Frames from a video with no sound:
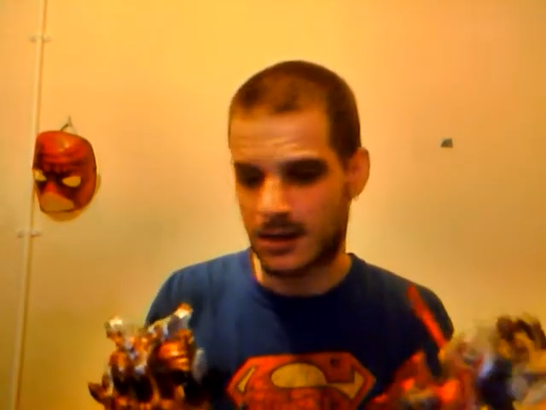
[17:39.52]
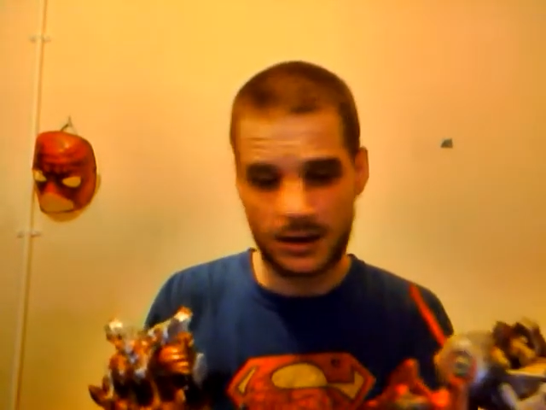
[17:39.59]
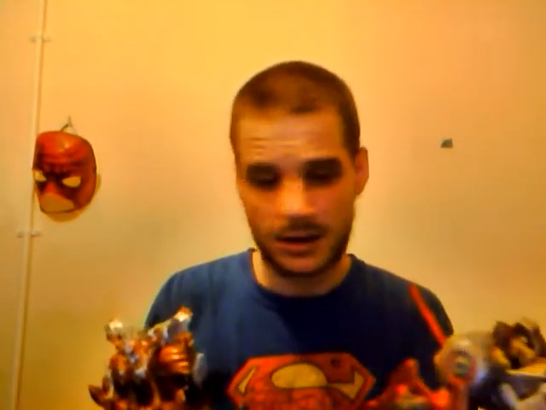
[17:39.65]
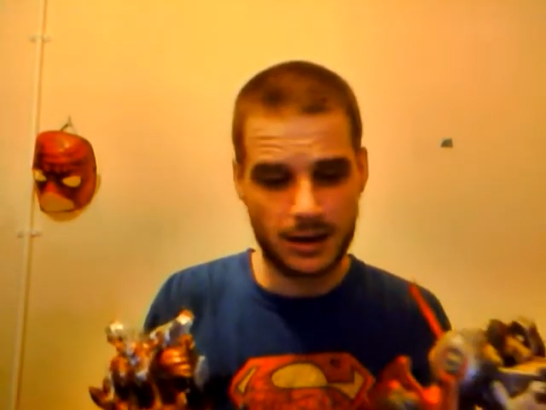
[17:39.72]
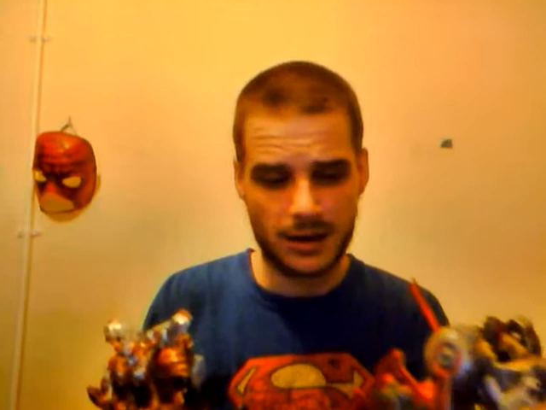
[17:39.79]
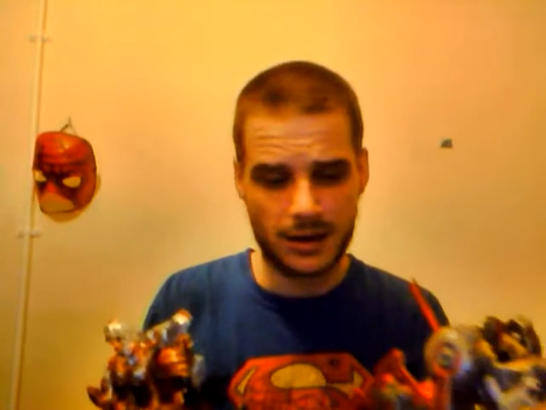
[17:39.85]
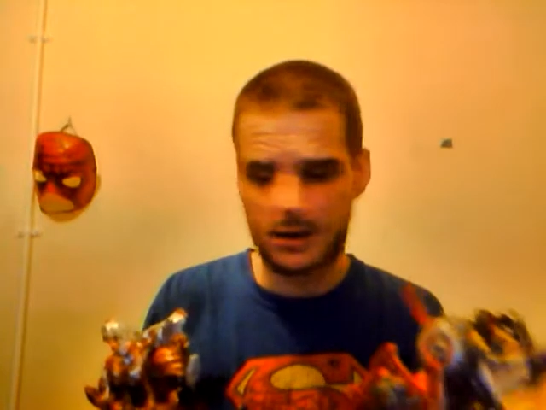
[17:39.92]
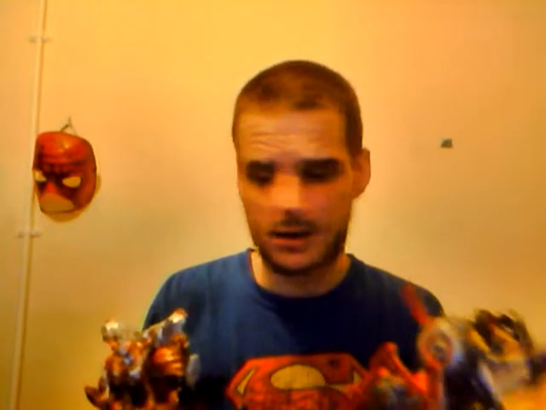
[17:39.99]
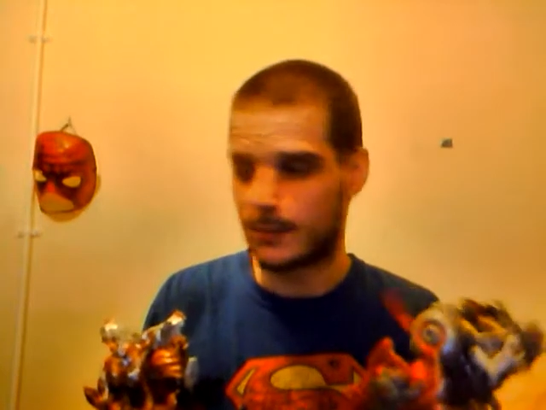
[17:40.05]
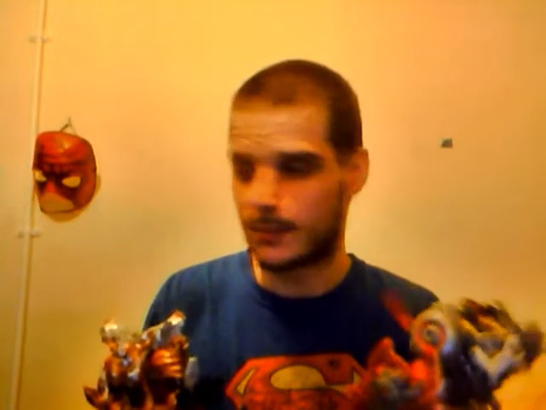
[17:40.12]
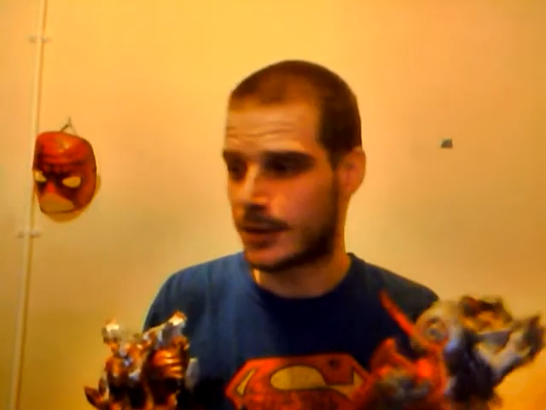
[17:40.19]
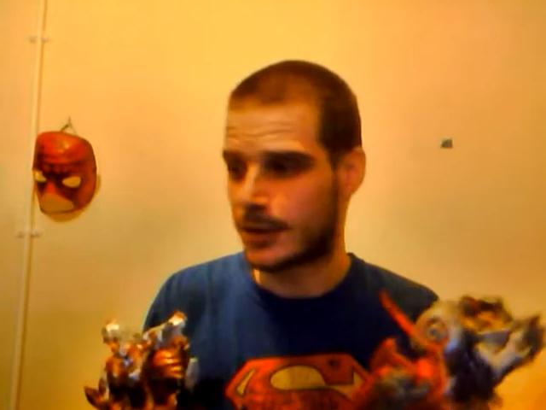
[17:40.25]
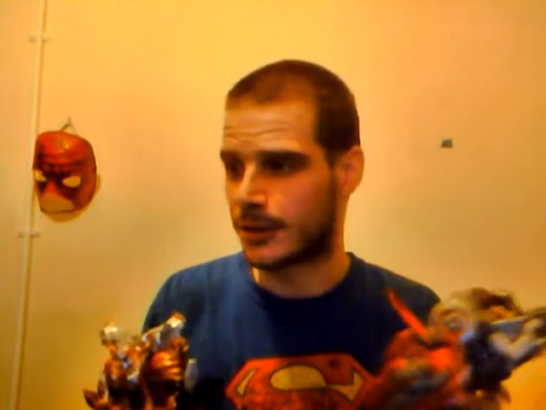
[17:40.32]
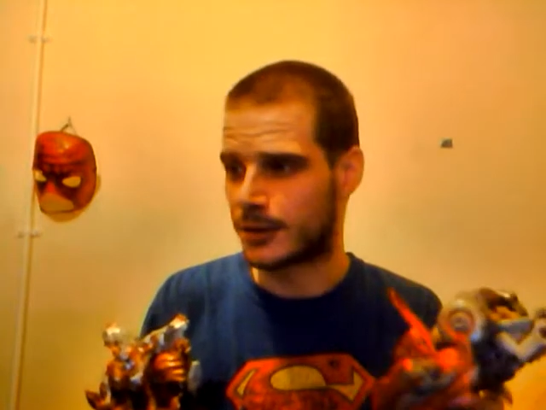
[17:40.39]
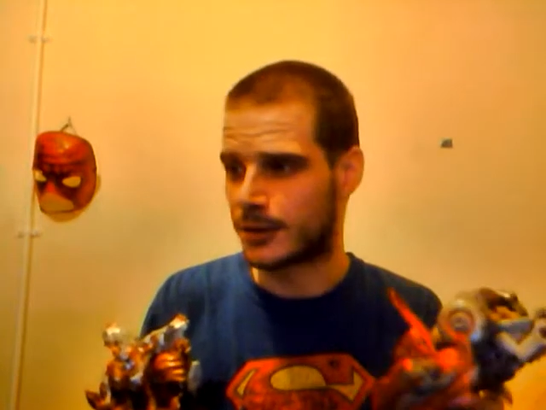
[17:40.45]
I like them
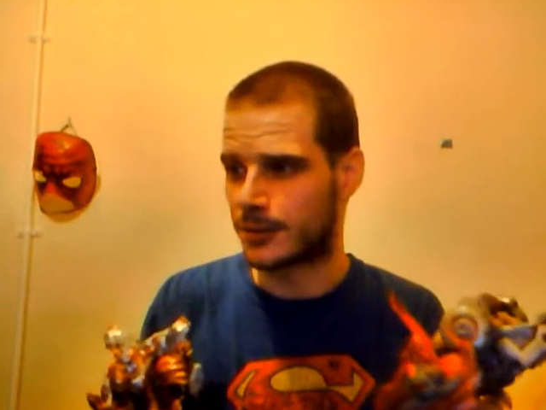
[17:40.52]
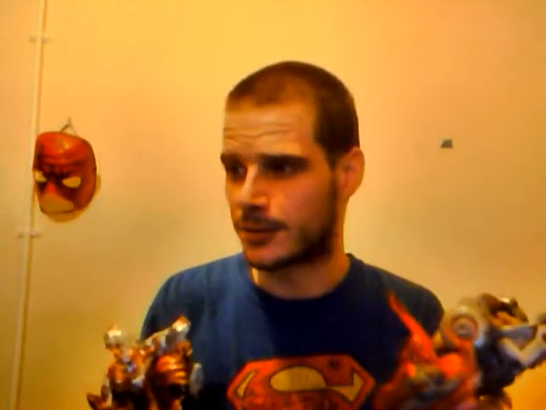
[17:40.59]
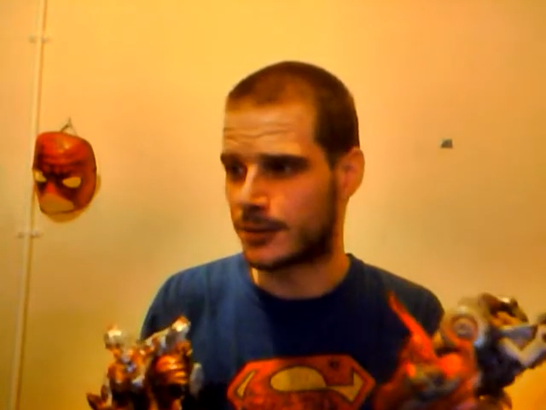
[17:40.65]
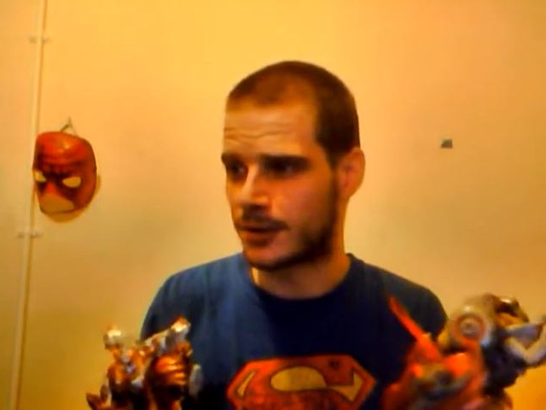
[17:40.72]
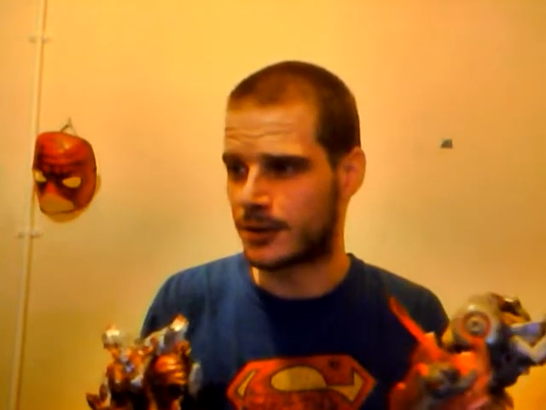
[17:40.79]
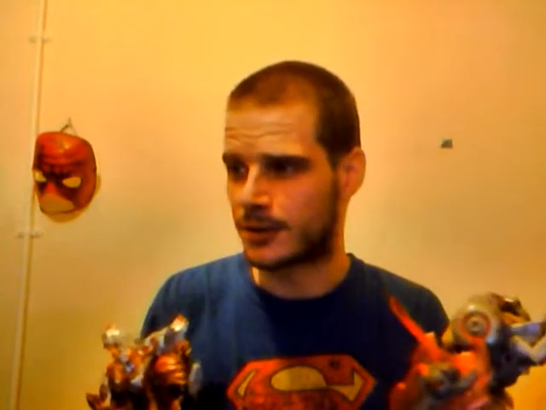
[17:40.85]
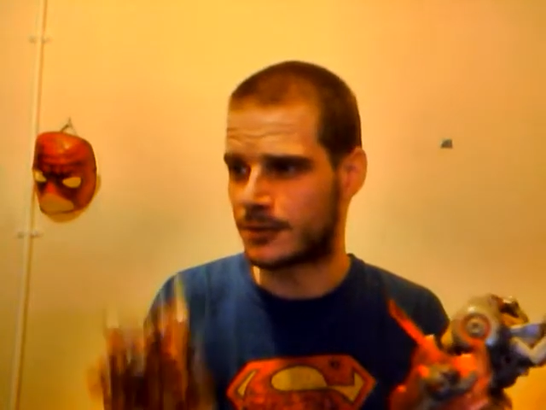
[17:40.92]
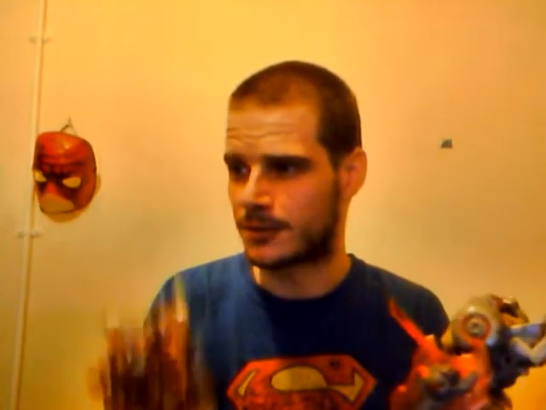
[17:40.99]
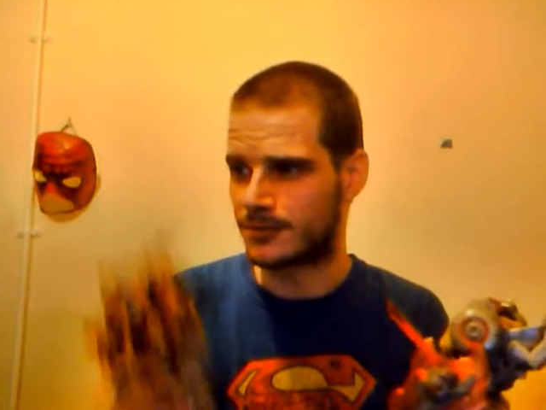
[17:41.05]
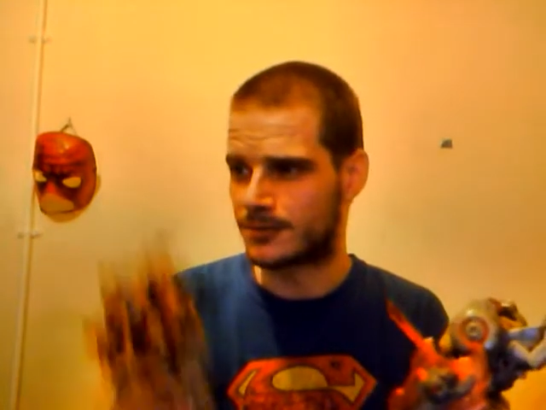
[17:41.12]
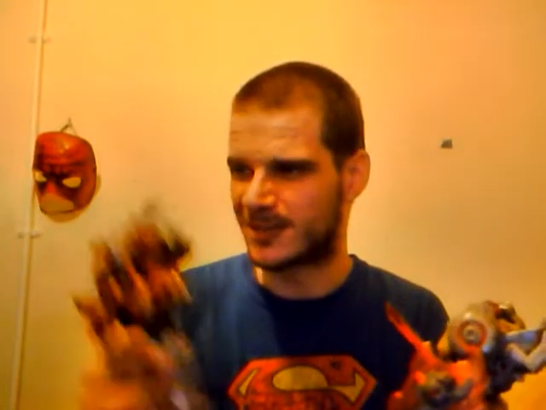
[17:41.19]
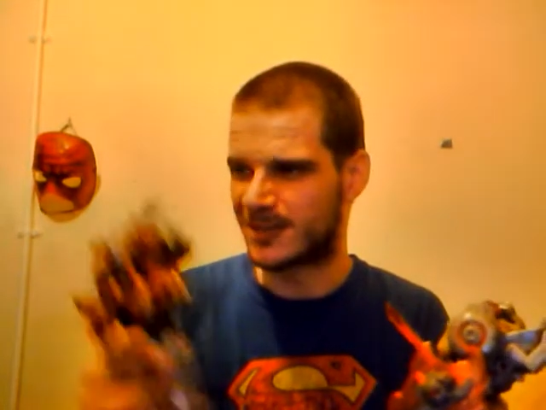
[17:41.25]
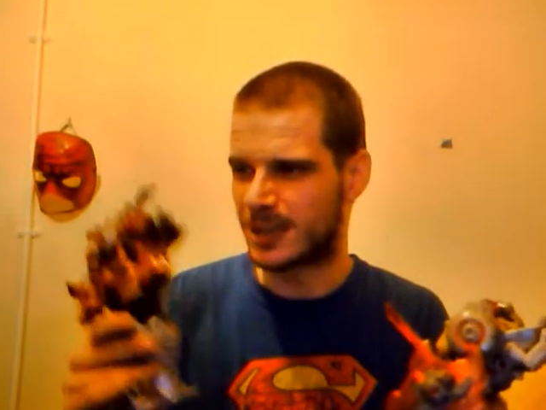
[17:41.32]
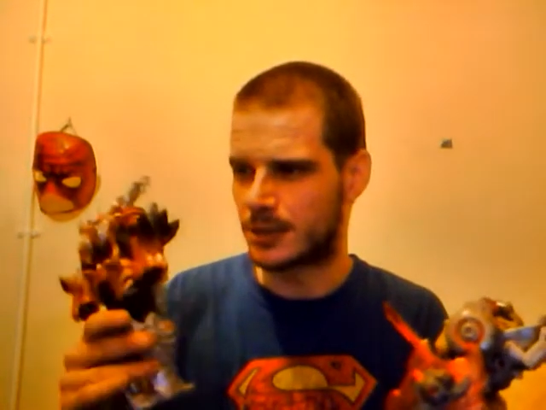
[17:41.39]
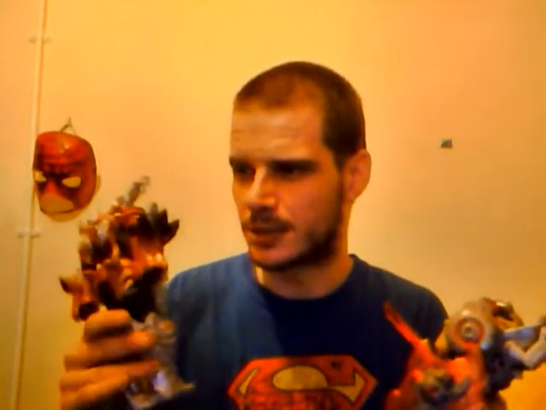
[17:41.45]
both, but,
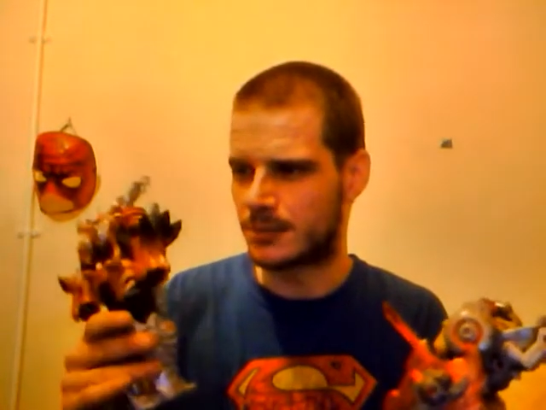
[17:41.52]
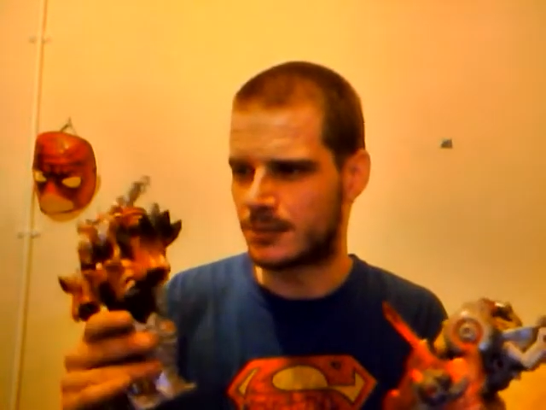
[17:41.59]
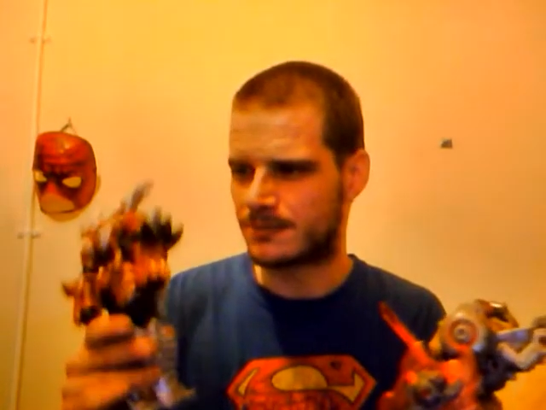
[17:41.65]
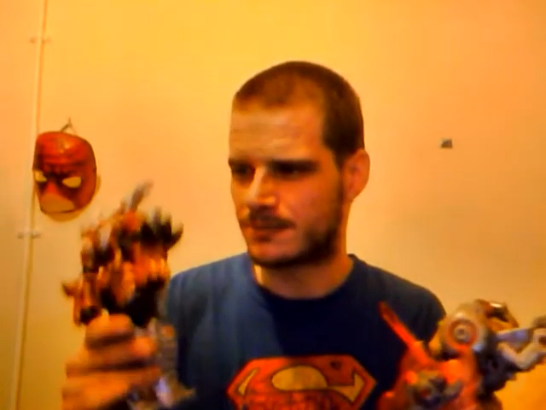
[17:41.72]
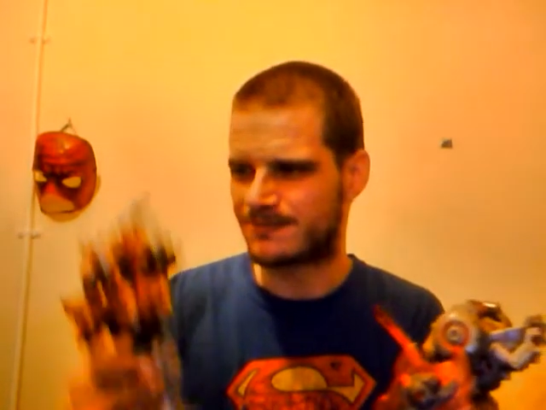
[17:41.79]
you know,